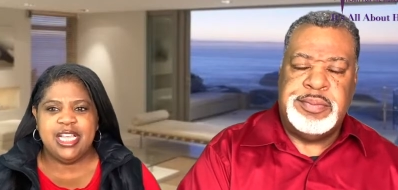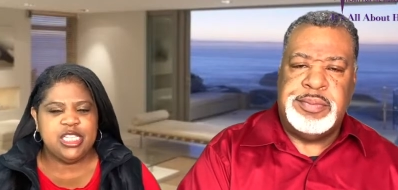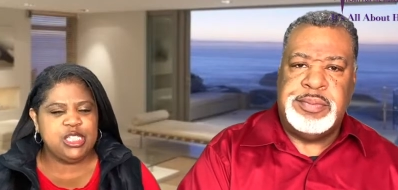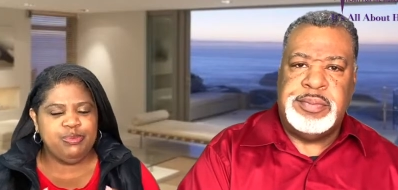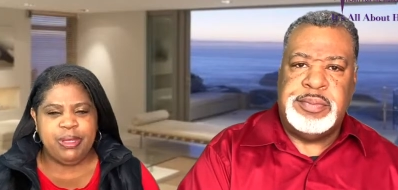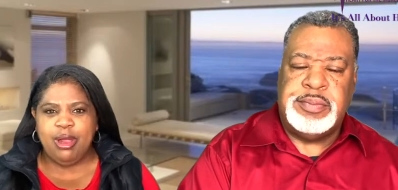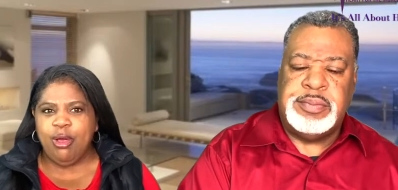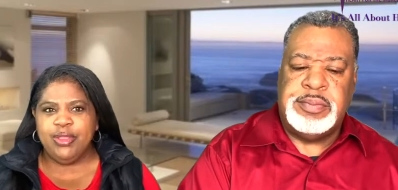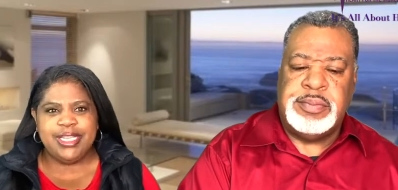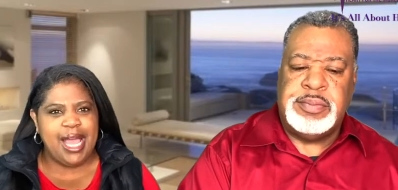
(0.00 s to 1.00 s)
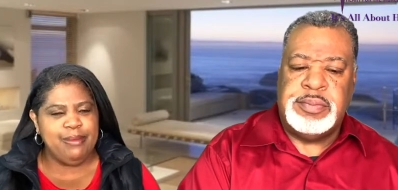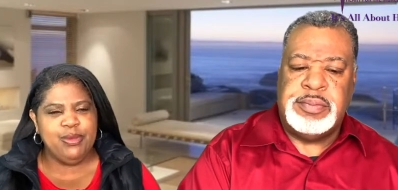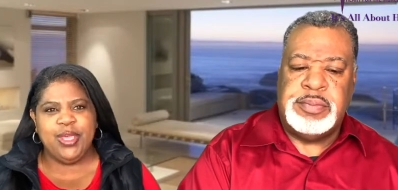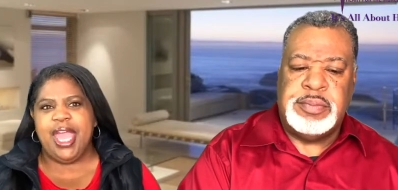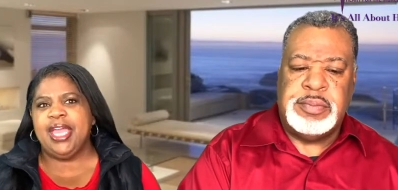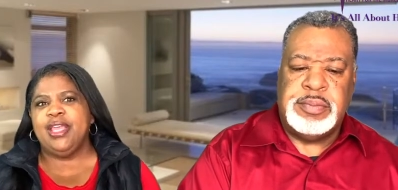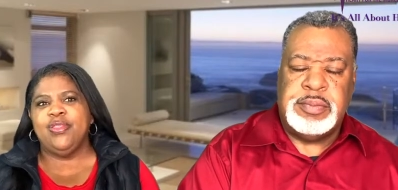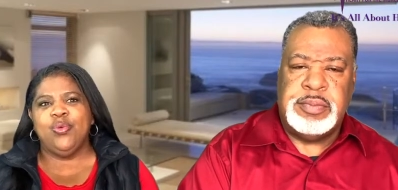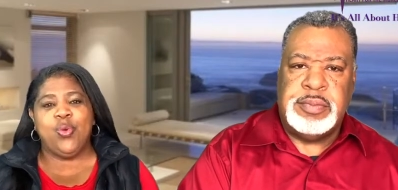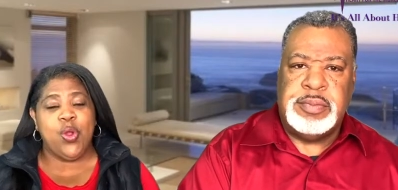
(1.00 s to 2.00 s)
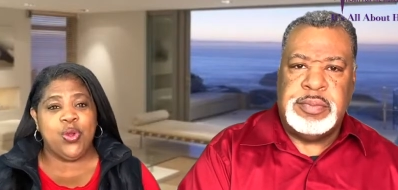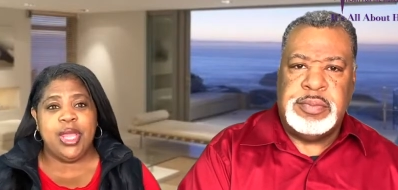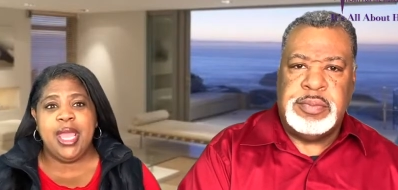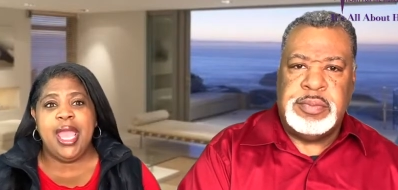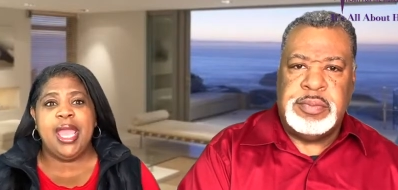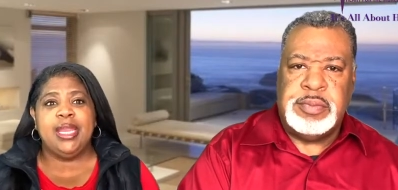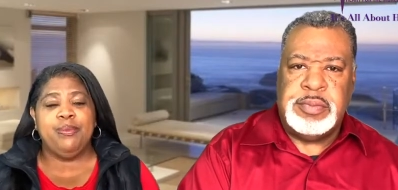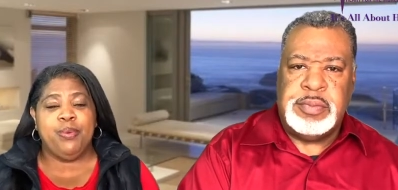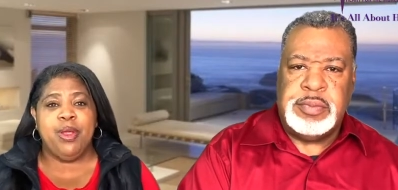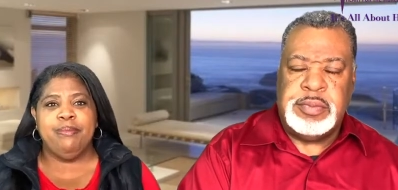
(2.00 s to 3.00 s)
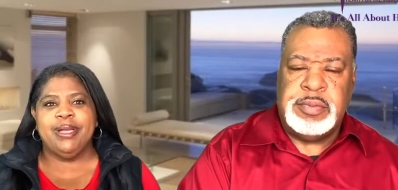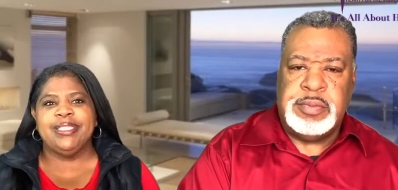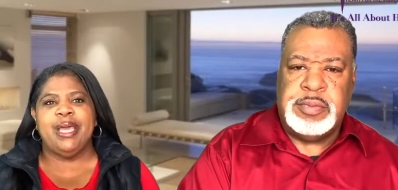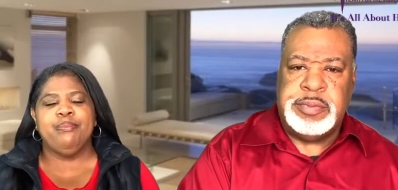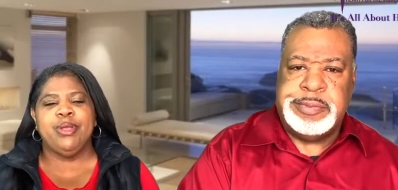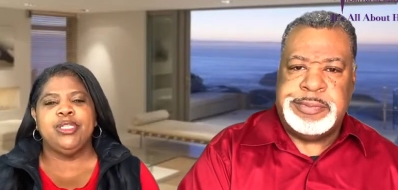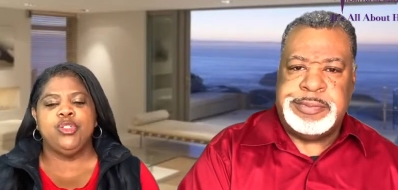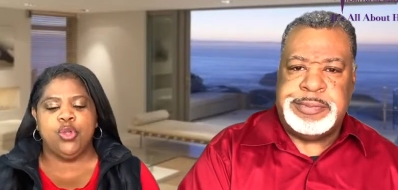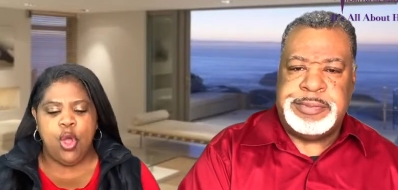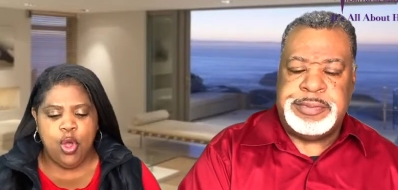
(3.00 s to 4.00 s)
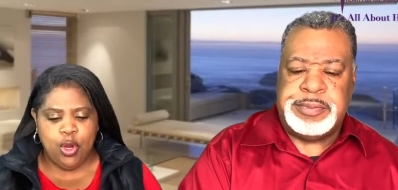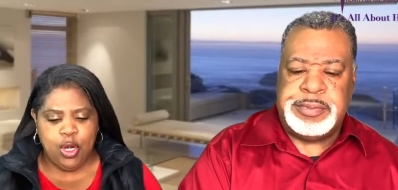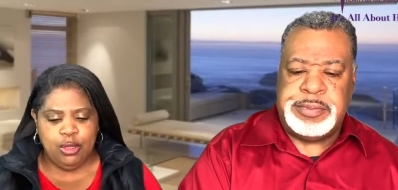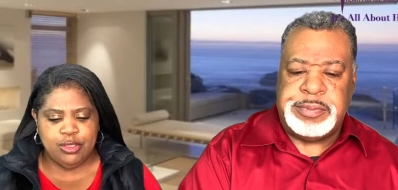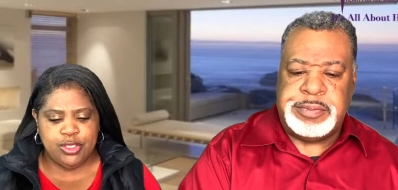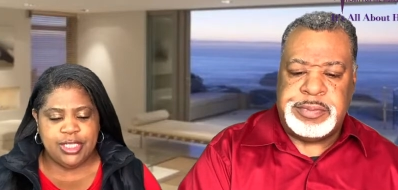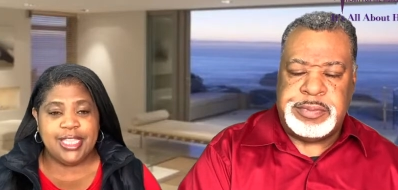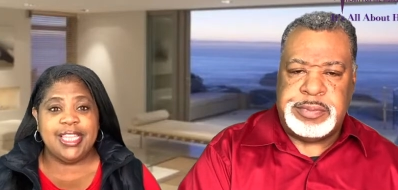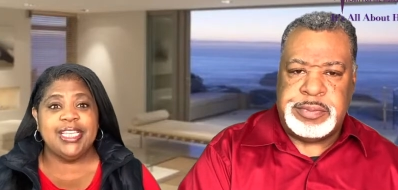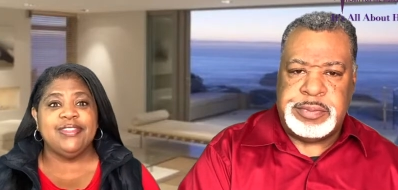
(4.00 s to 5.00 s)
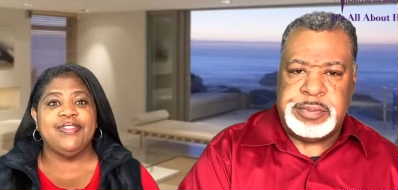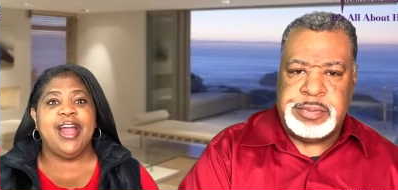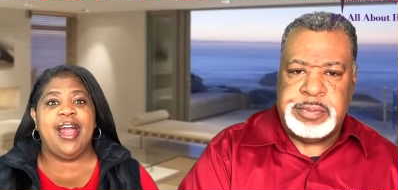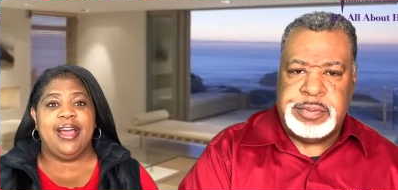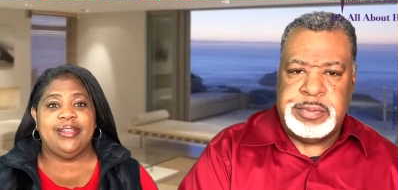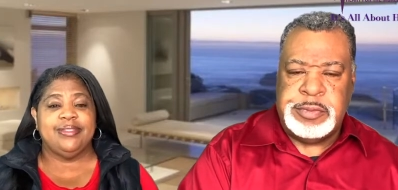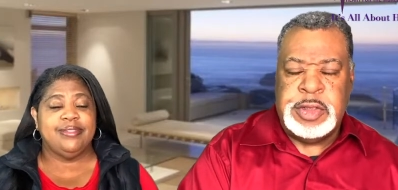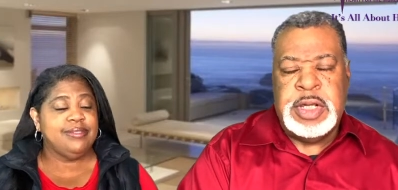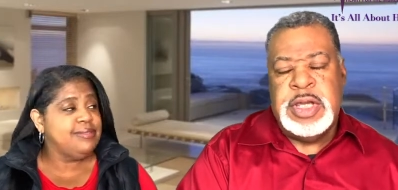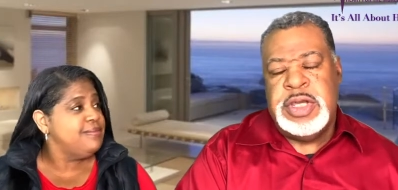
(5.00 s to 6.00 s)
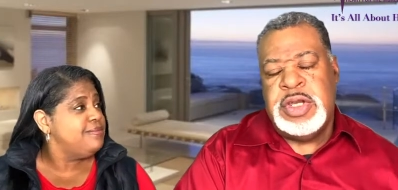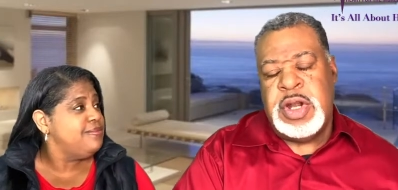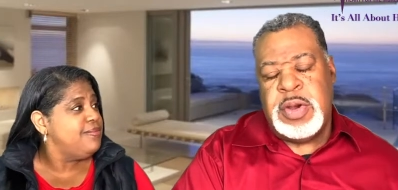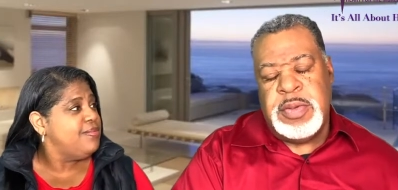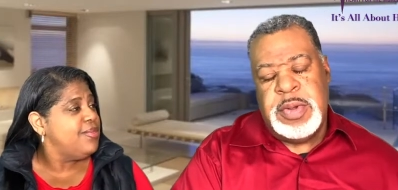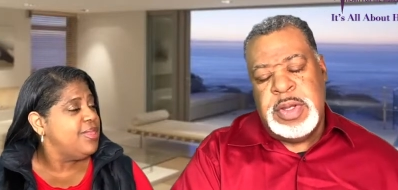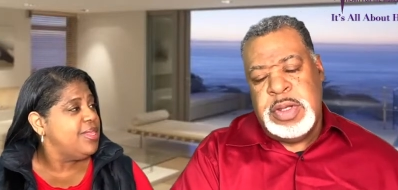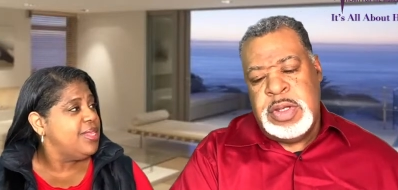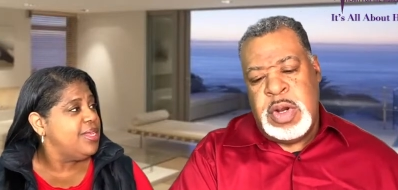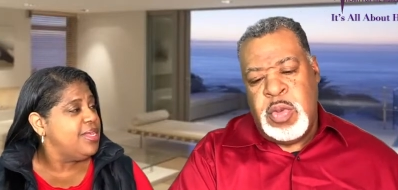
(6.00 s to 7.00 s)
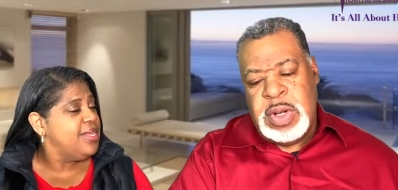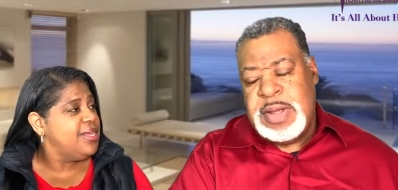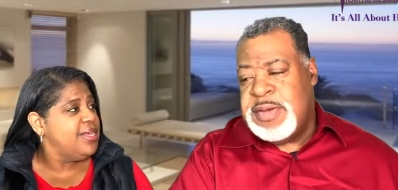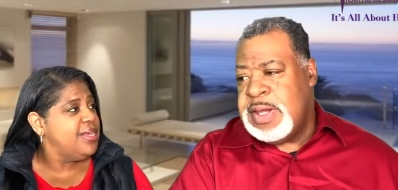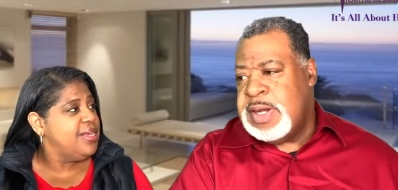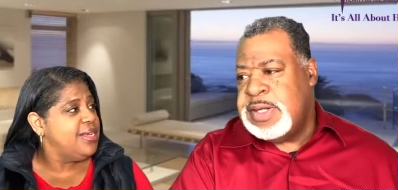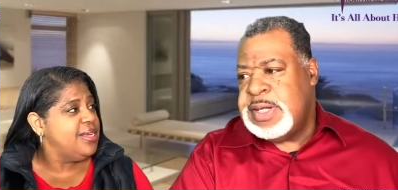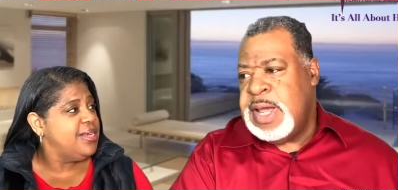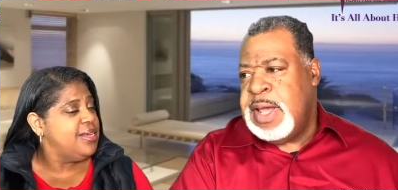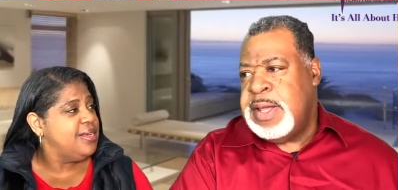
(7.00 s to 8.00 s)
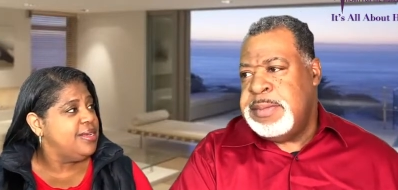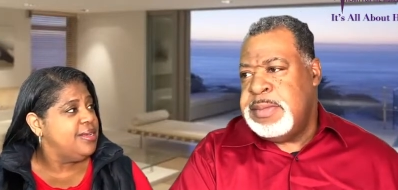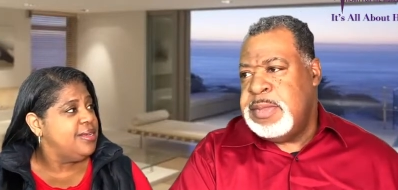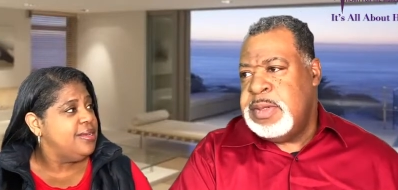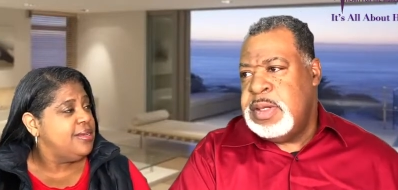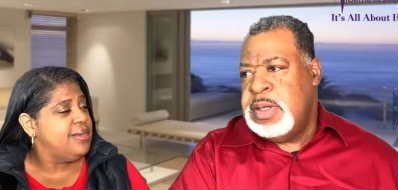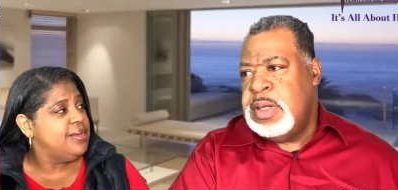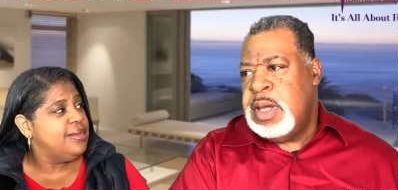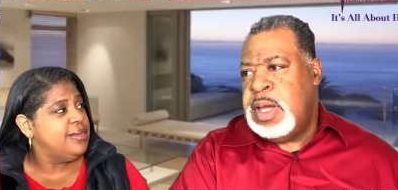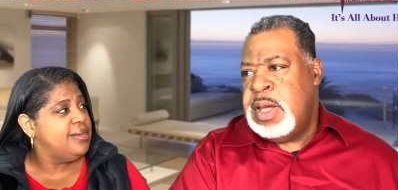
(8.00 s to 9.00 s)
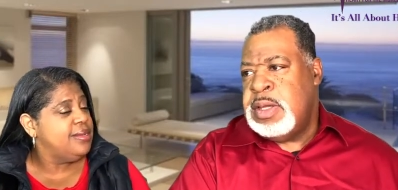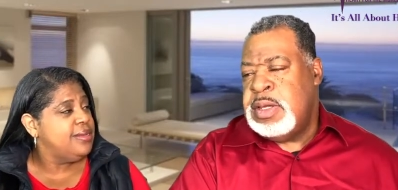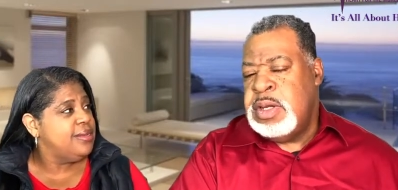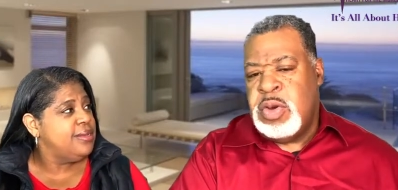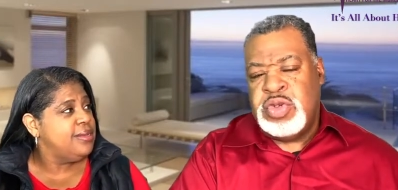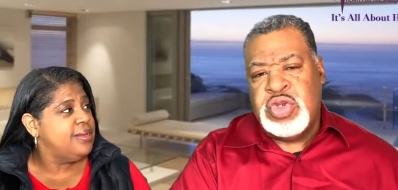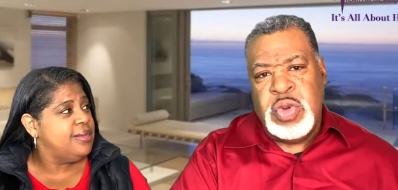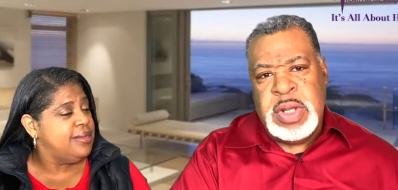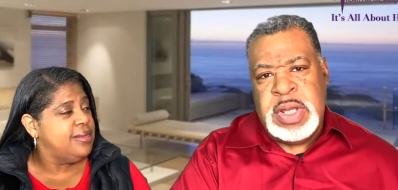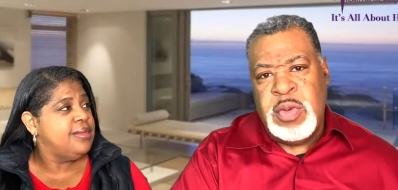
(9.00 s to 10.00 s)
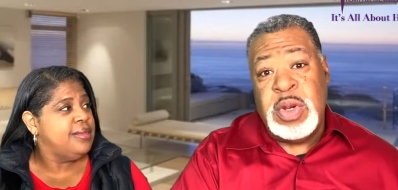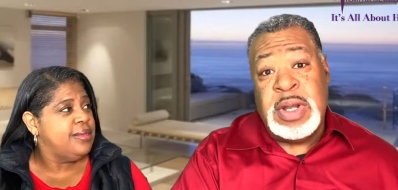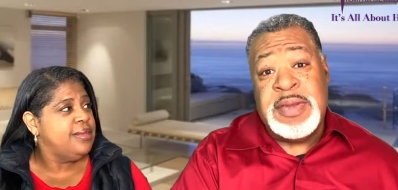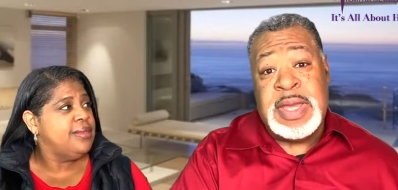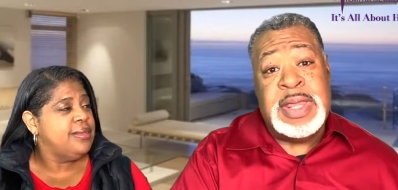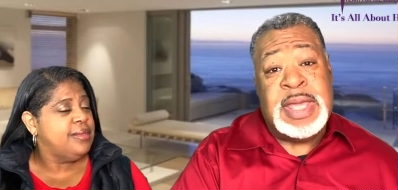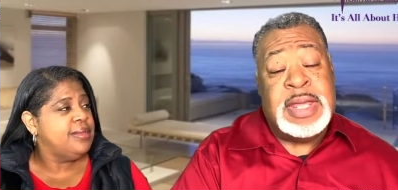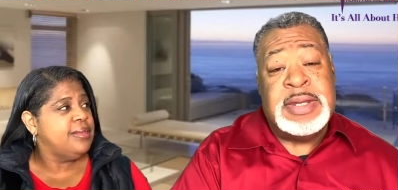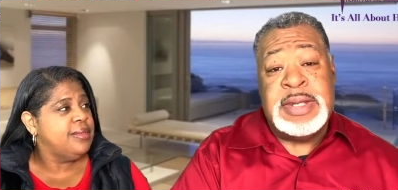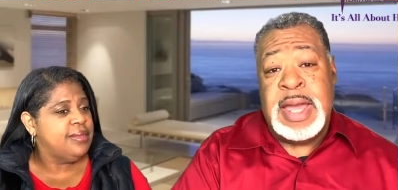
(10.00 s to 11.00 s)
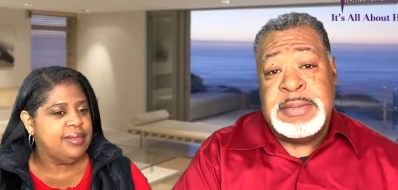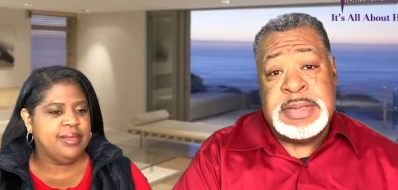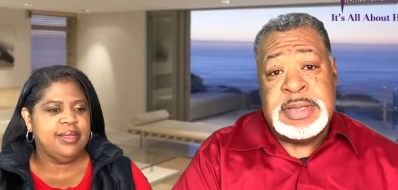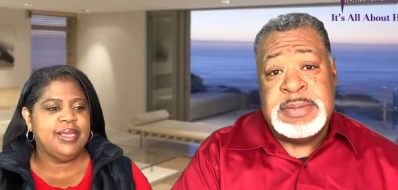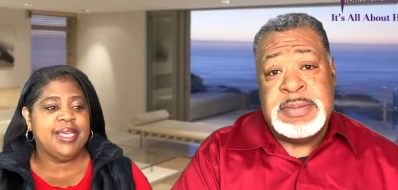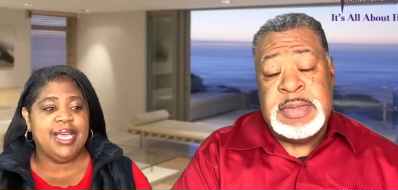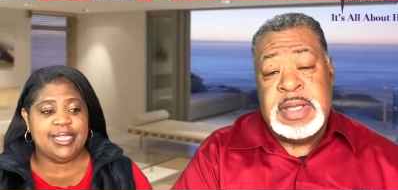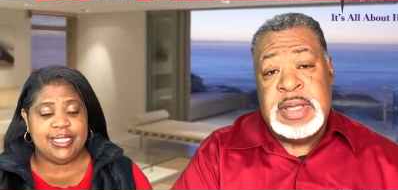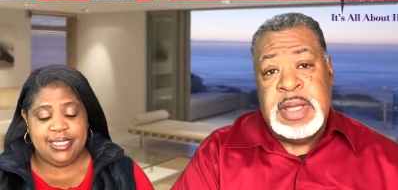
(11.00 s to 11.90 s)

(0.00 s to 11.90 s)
Speaker 1: Spend all the time you can in the Word and in prayer because that brings you closer to the things of God.
Speaker 2: You know, you know, we're living in a time. Uh, you know, truly, we're living in the end times. Yes.